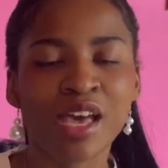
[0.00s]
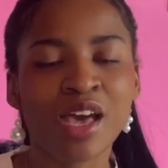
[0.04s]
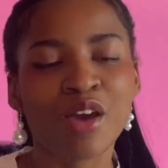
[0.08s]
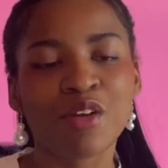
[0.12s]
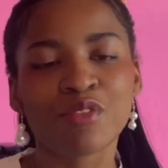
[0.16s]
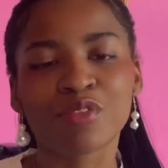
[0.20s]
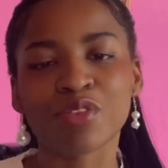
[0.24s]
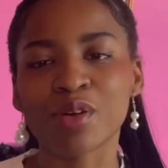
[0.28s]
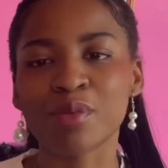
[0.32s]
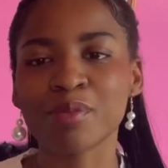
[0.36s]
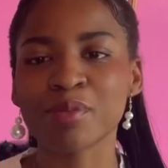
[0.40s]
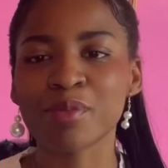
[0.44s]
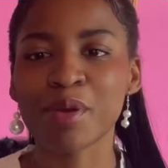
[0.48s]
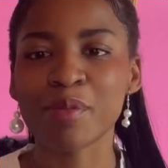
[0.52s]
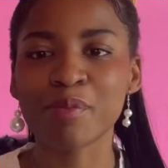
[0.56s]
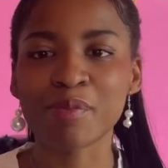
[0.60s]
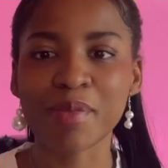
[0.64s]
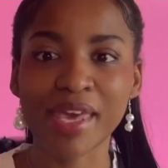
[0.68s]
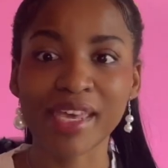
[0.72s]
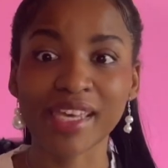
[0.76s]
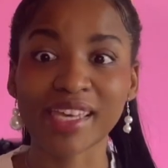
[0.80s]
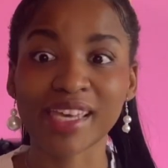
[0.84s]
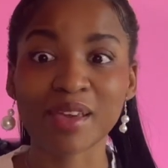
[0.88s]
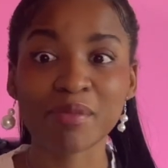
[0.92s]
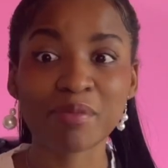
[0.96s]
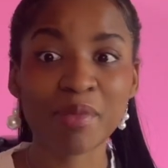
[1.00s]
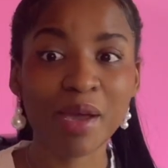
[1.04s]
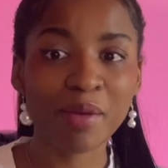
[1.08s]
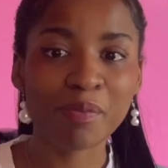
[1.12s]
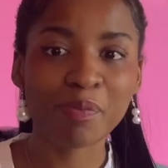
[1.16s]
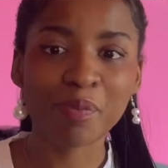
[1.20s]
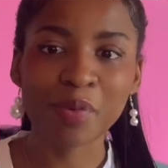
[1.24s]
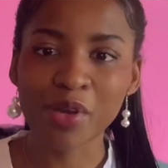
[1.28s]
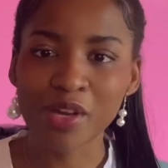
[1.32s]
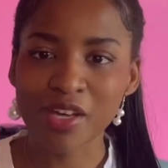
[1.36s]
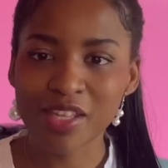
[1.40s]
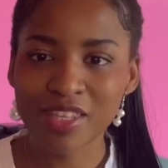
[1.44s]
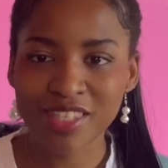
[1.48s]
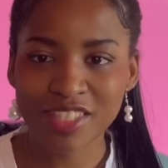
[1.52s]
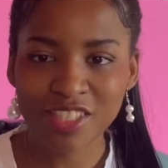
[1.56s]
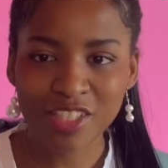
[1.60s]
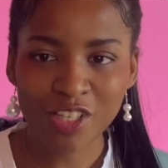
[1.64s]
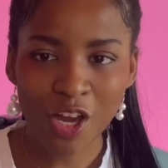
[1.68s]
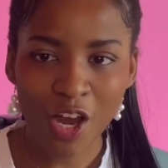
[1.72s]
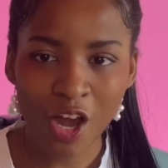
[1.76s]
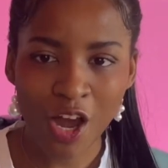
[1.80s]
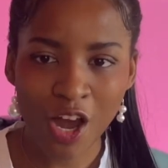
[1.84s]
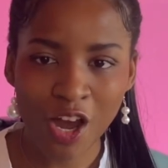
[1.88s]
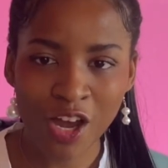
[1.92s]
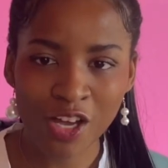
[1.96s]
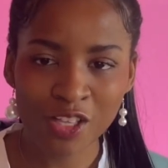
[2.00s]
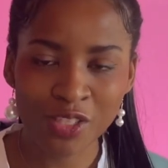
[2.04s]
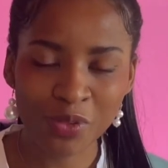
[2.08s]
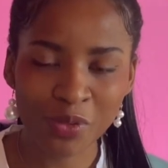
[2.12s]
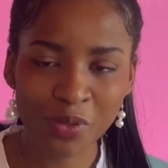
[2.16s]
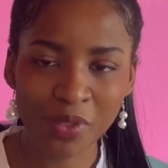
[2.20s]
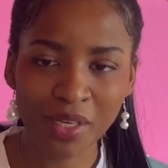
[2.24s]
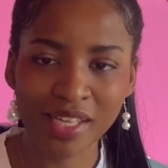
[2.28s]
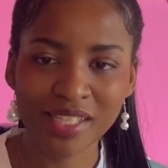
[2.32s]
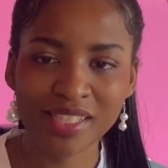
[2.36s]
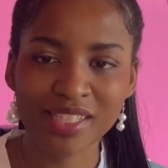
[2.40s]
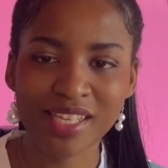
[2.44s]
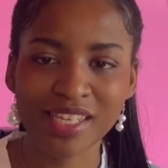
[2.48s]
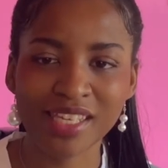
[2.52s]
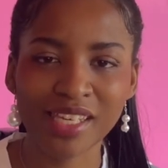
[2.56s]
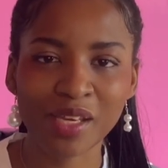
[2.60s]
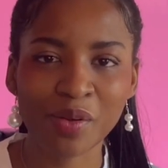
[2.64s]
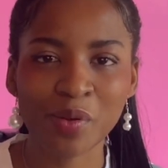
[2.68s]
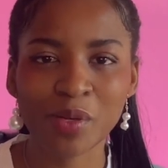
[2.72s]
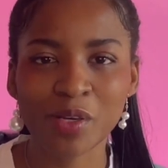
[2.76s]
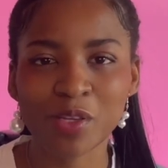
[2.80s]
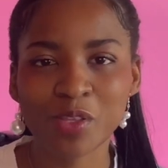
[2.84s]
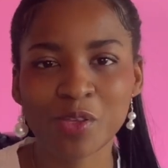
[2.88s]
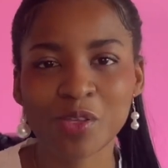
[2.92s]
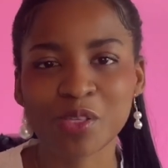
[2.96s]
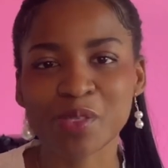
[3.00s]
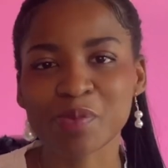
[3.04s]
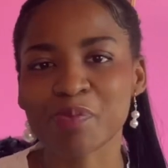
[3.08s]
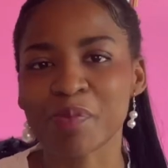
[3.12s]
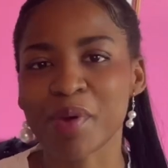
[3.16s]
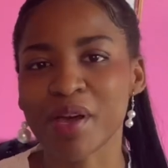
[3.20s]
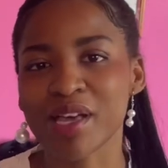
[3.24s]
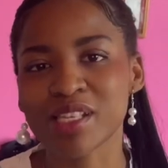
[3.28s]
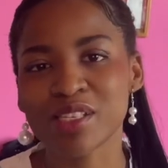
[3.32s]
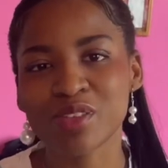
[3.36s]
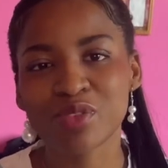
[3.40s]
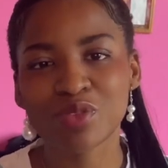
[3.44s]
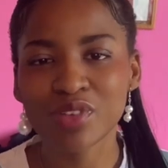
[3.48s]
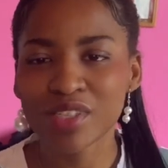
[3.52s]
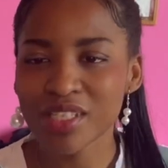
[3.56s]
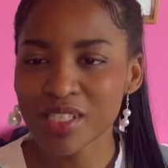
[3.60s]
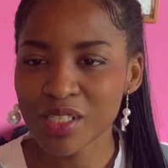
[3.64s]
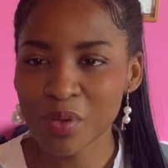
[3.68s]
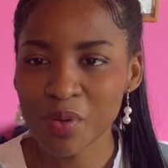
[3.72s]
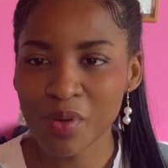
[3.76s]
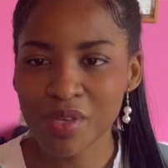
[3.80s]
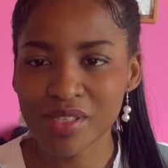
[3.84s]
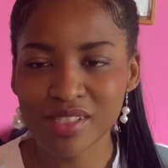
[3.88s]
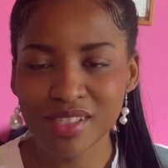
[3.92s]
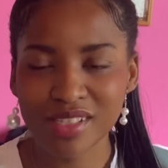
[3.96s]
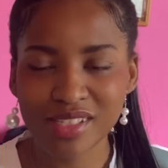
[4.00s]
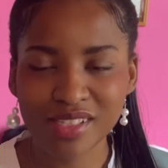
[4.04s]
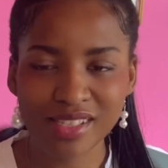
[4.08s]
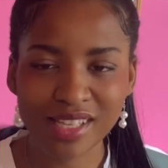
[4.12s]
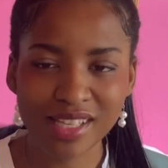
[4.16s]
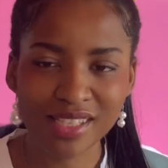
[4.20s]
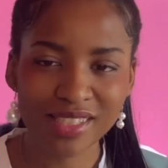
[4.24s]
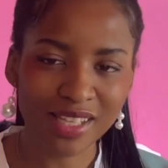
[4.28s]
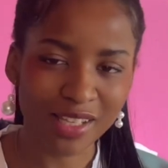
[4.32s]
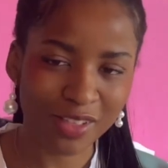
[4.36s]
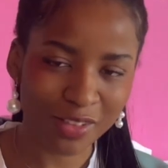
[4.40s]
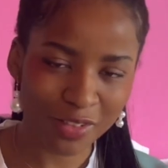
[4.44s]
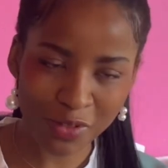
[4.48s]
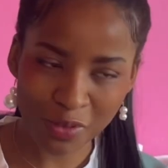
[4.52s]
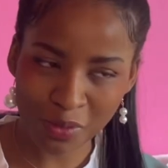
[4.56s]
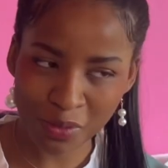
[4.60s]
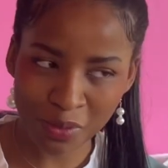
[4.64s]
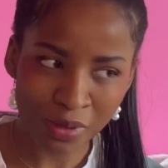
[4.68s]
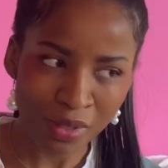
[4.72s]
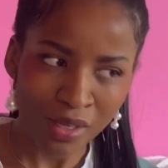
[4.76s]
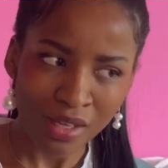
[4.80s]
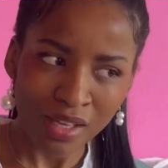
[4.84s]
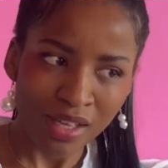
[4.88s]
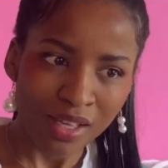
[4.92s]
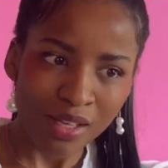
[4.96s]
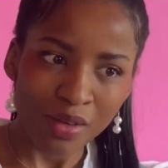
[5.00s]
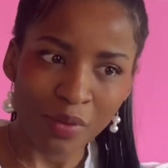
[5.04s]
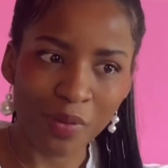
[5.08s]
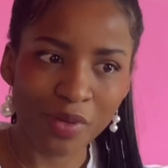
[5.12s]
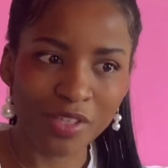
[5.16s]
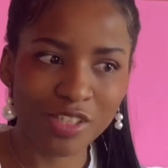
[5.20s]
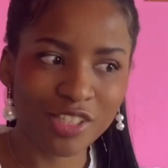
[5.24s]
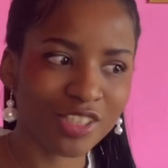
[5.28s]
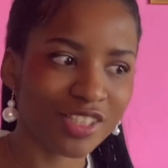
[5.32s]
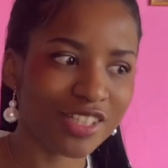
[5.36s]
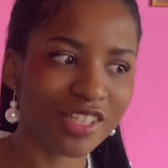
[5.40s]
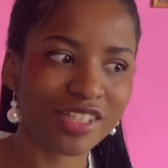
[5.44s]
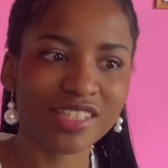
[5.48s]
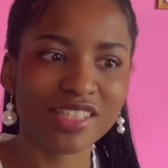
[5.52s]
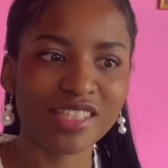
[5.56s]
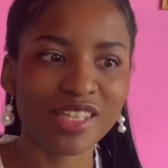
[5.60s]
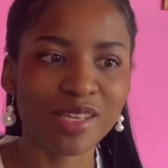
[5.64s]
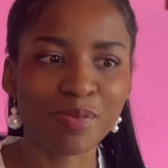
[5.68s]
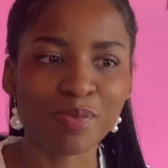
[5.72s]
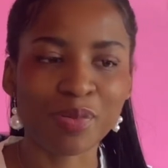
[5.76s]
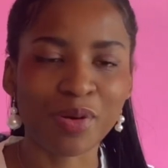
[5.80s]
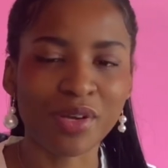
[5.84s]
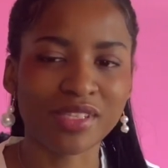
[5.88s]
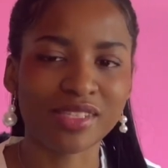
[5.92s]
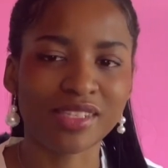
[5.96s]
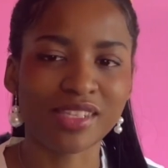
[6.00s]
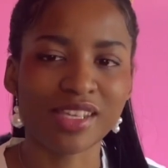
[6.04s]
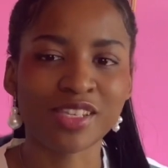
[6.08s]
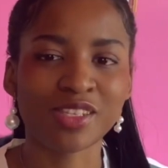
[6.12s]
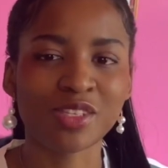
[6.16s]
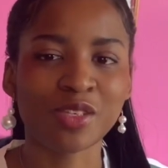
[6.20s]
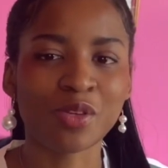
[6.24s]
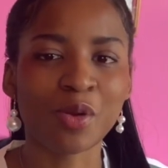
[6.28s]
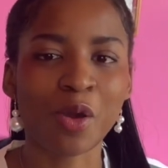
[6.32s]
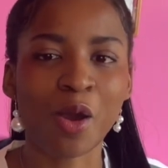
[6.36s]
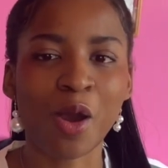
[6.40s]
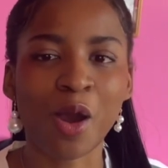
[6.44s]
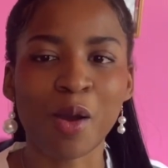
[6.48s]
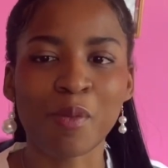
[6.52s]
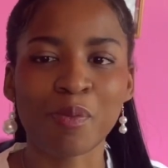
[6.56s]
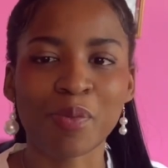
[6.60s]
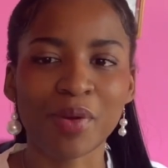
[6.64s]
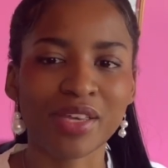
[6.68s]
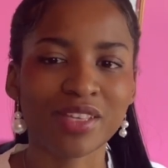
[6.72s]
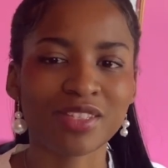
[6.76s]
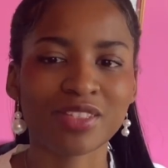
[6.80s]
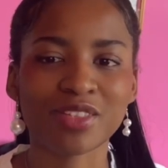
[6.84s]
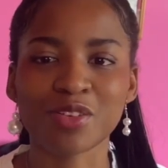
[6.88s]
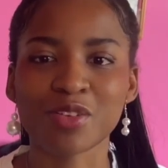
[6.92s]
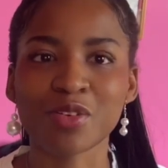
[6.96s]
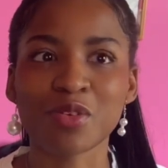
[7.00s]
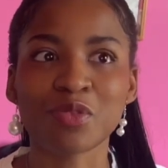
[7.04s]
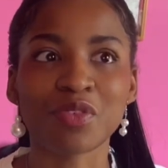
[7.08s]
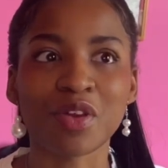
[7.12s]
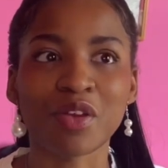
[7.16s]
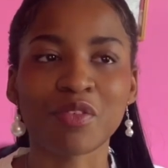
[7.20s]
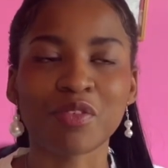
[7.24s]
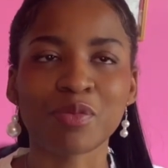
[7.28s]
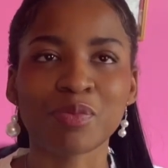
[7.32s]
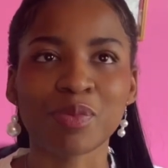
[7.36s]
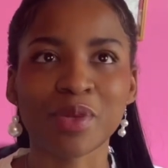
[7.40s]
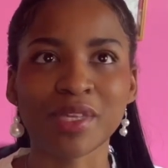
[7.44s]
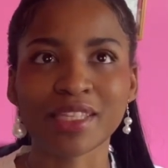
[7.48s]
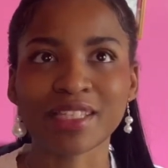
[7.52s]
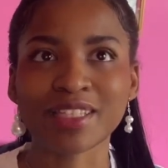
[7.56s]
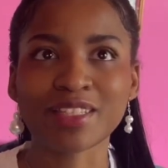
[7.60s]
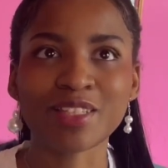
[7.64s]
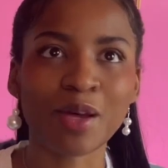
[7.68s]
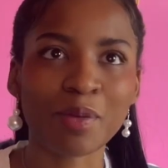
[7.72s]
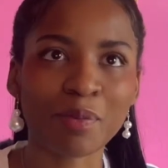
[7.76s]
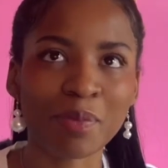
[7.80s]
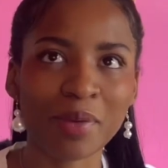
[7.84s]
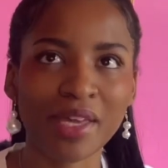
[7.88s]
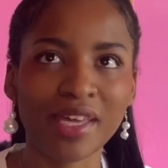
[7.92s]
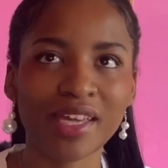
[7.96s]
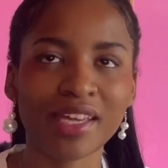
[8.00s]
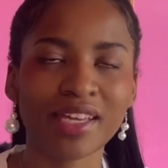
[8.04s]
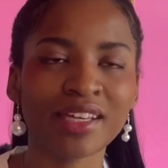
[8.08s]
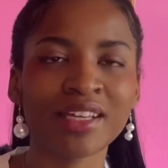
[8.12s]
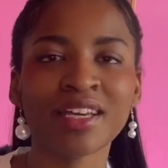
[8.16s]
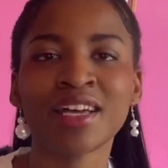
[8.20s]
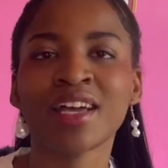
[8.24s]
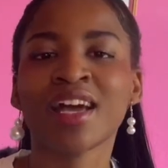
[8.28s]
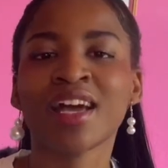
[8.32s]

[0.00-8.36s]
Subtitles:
from making my birth chart, or like taking one of those BuzzFeed quizzes that tell you which Disney princess you are based on your favorite pizza topping.